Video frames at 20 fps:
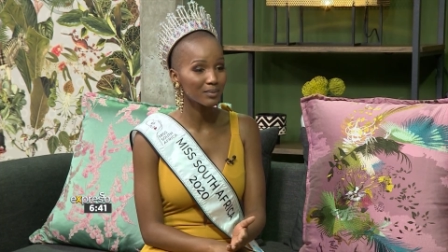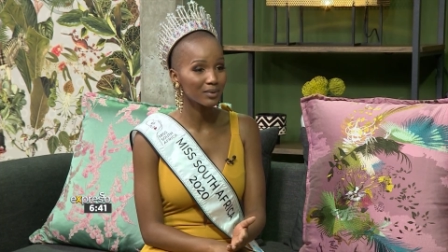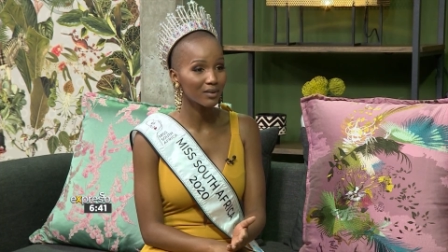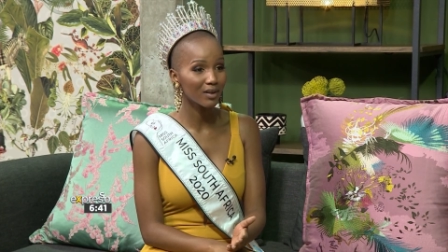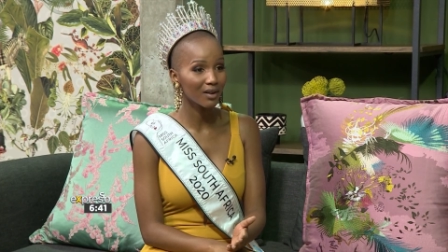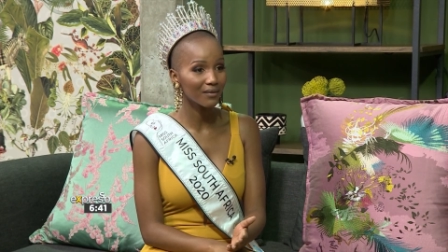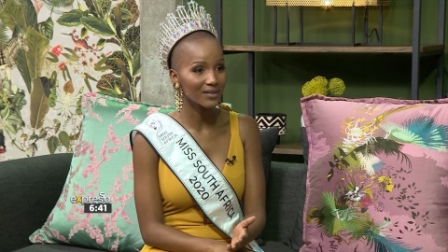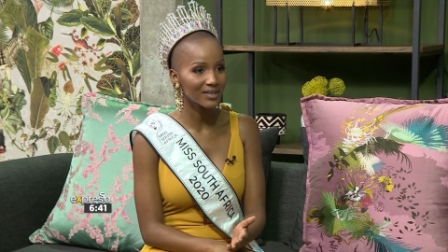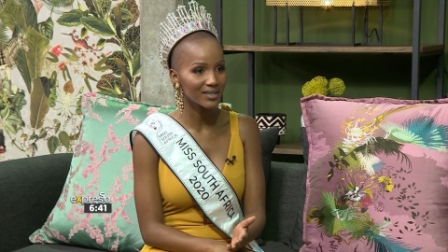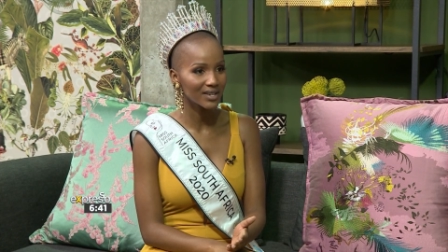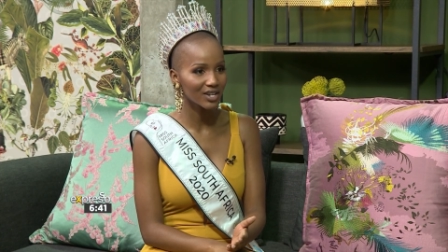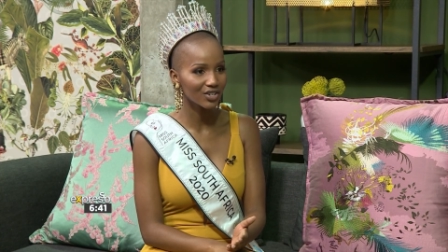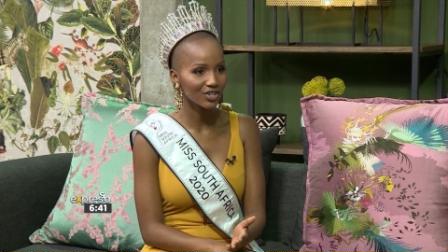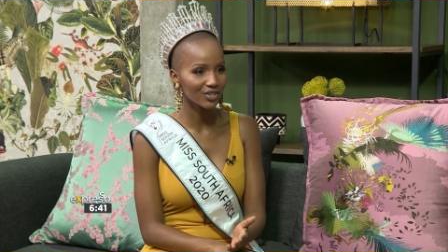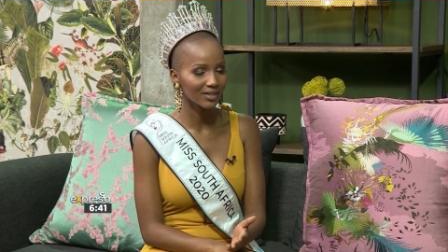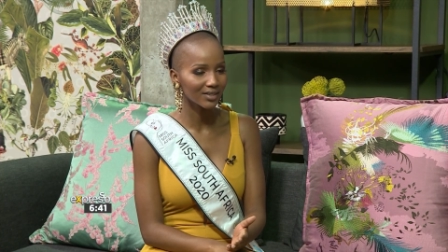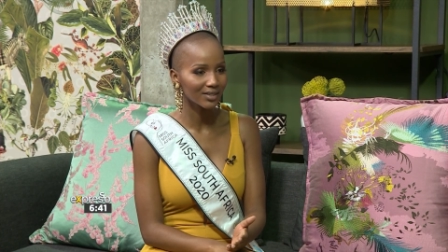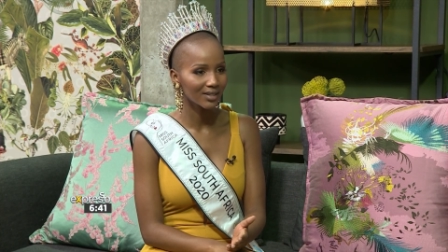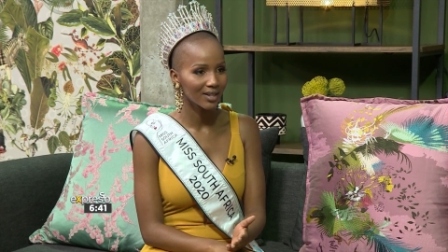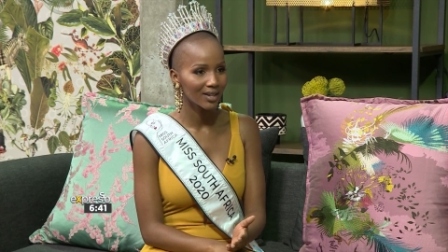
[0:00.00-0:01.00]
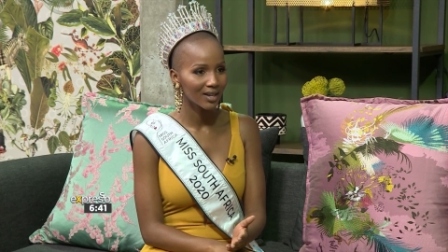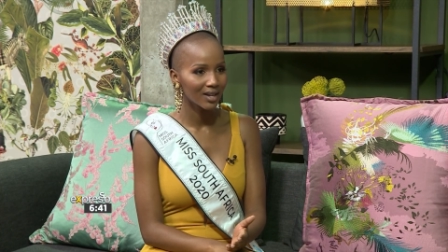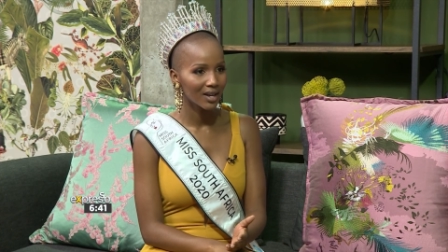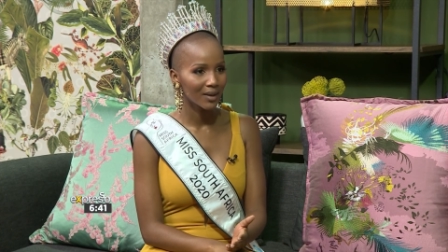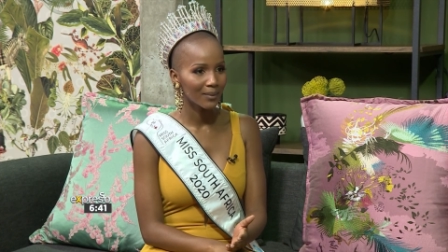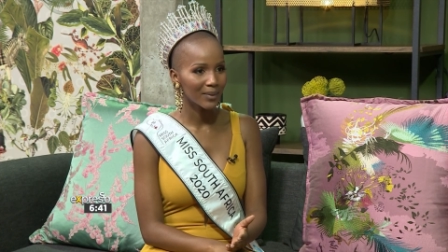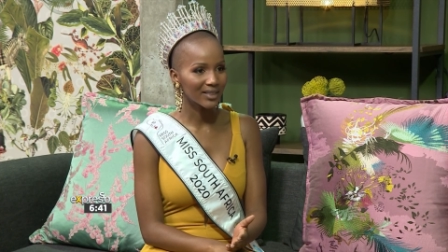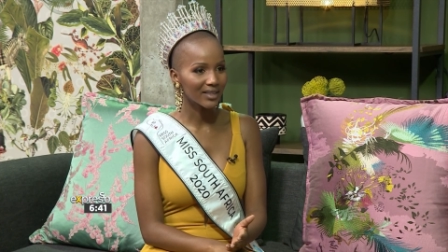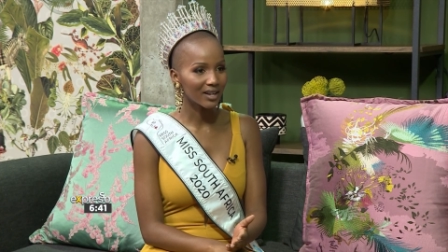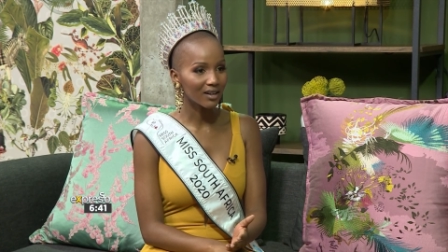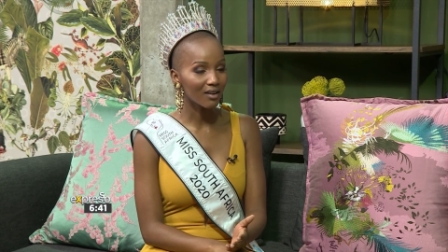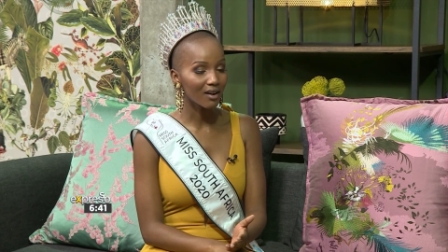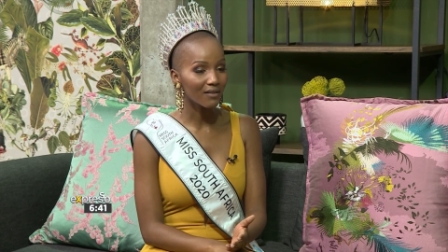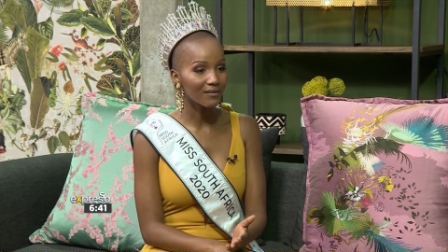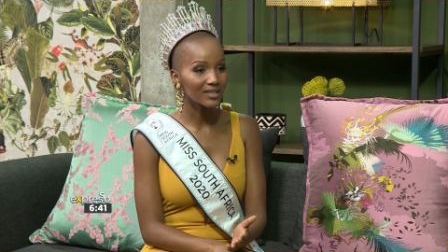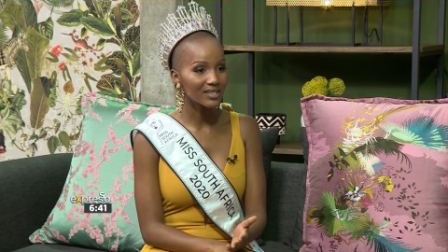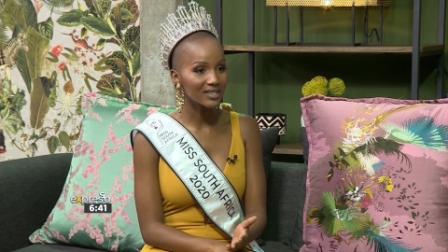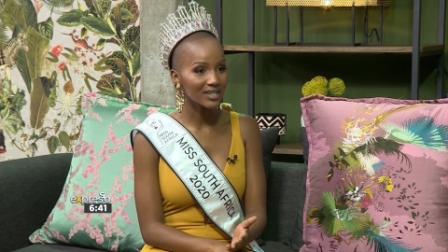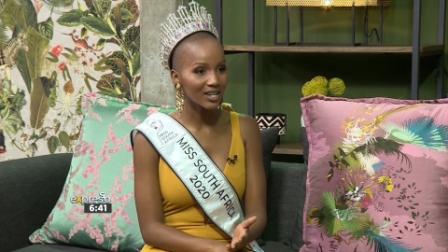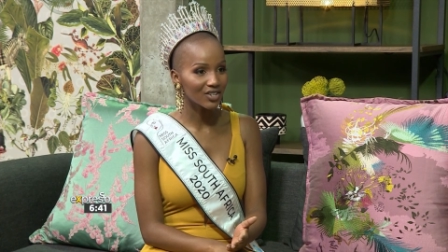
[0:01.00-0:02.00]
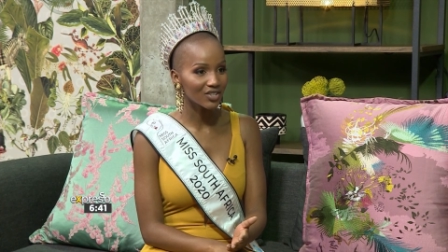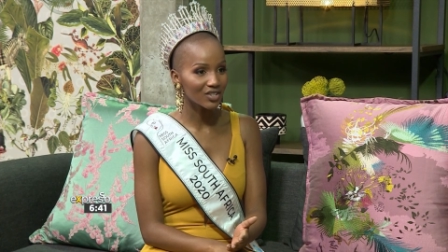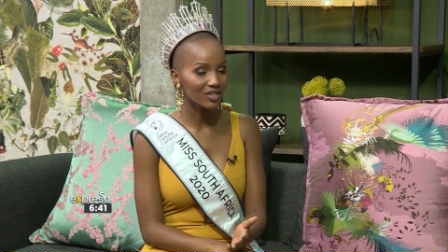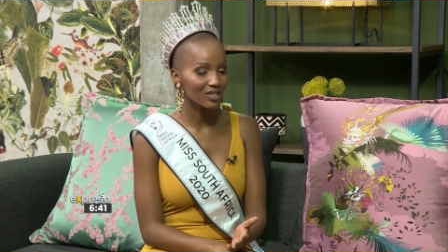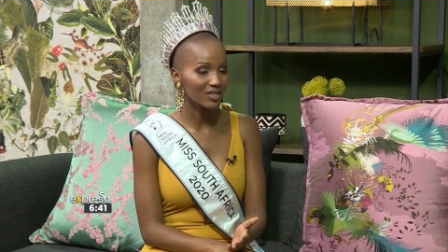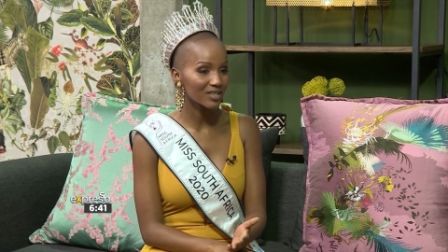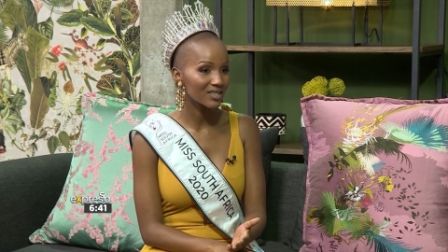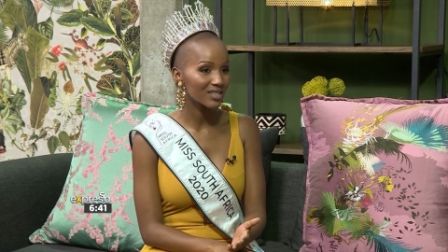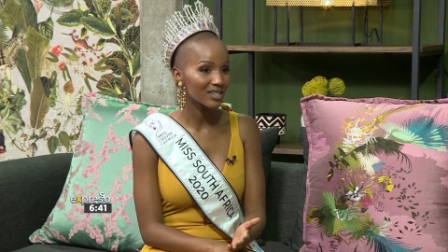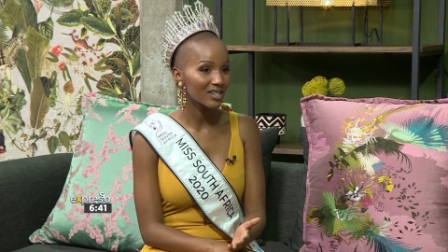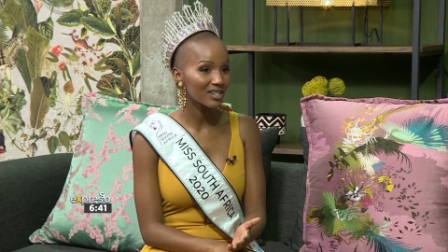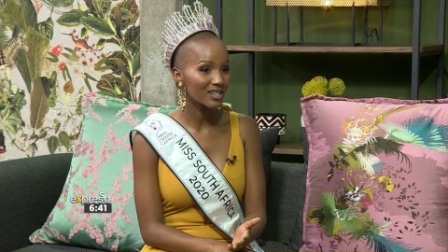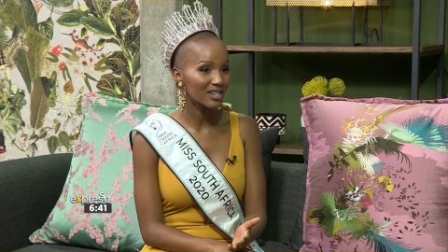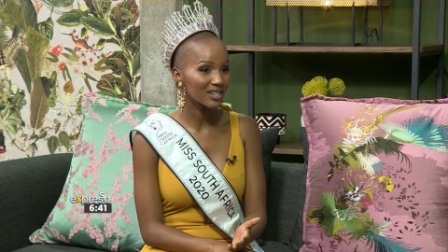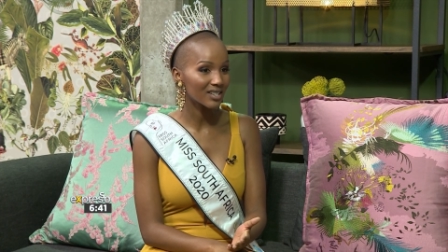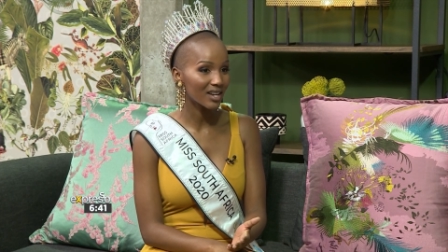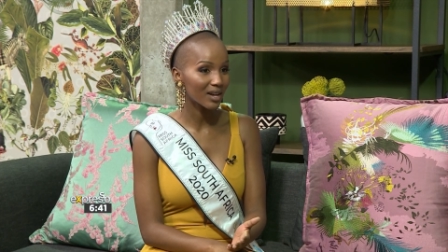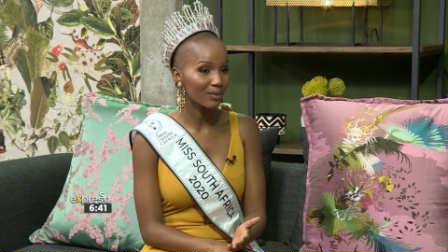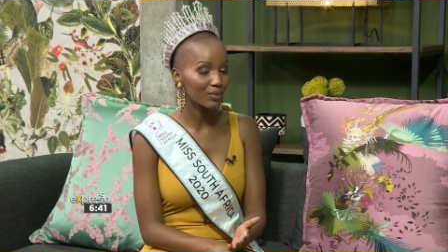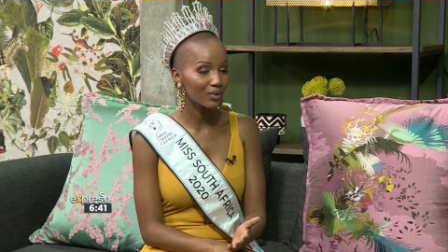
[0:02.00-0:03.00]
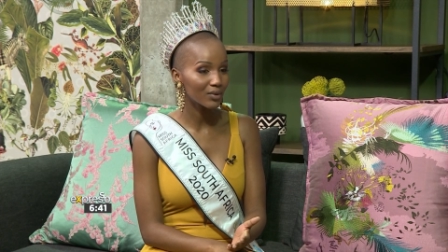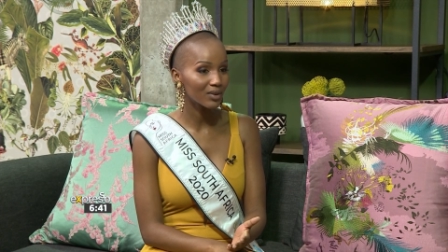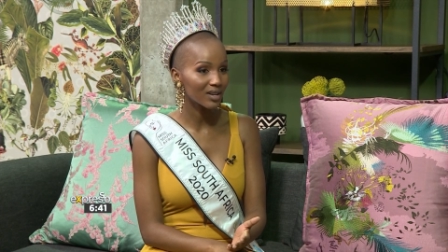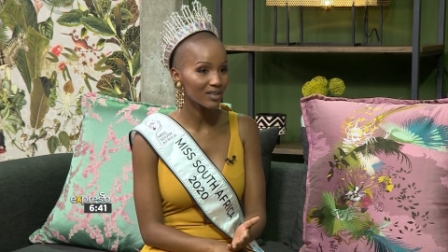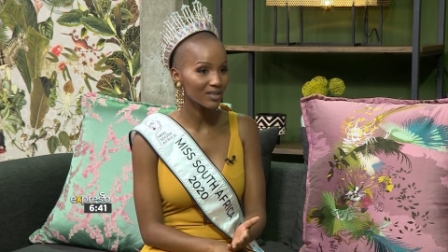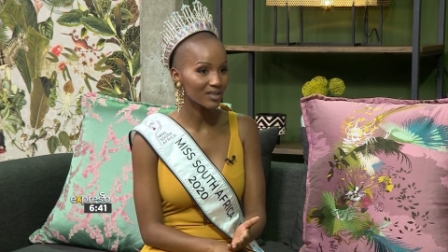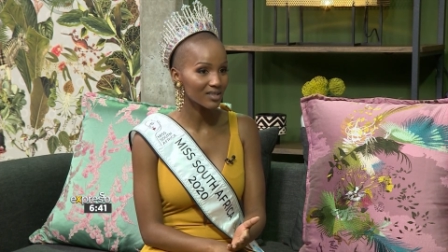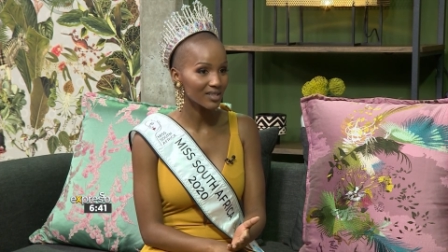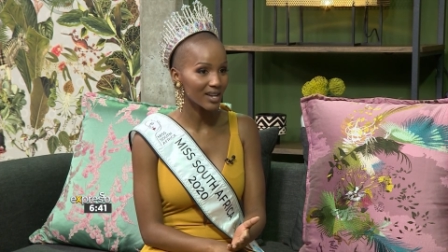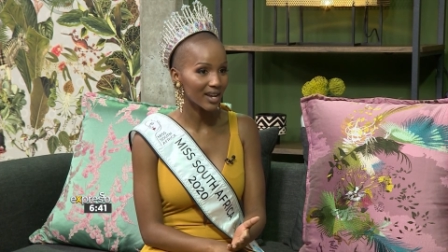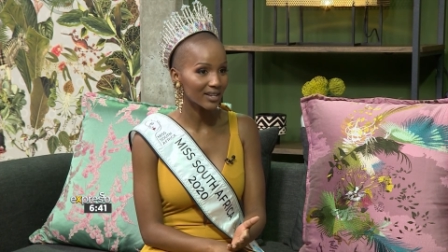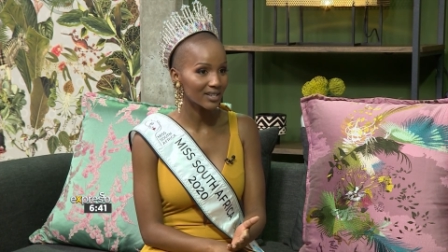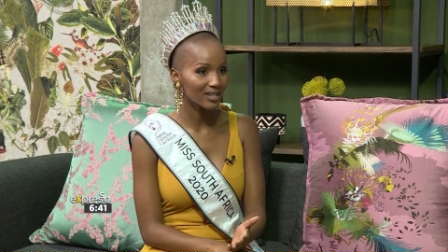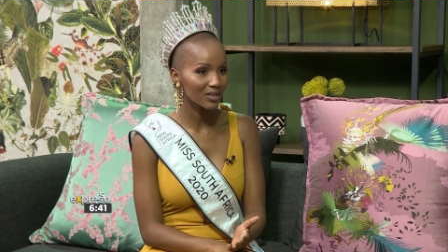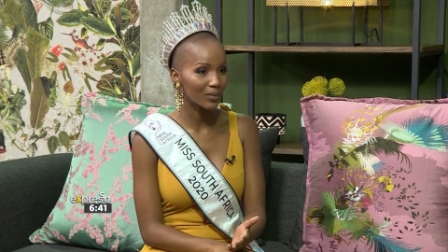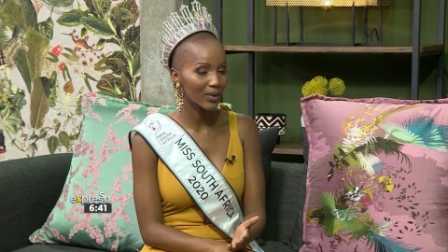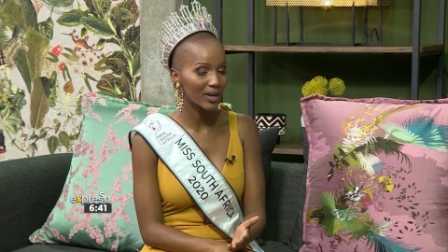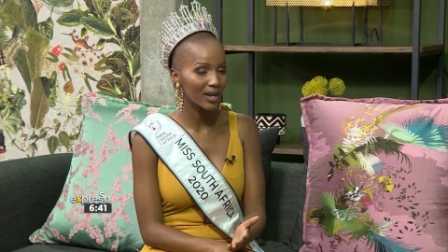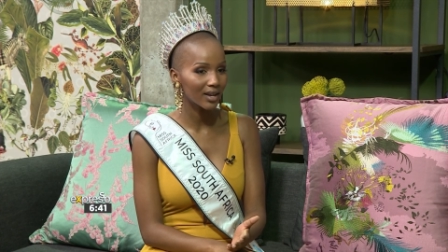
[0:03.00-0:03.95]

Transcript: with a simple conversation. But that conversation is considered a taboo in our society,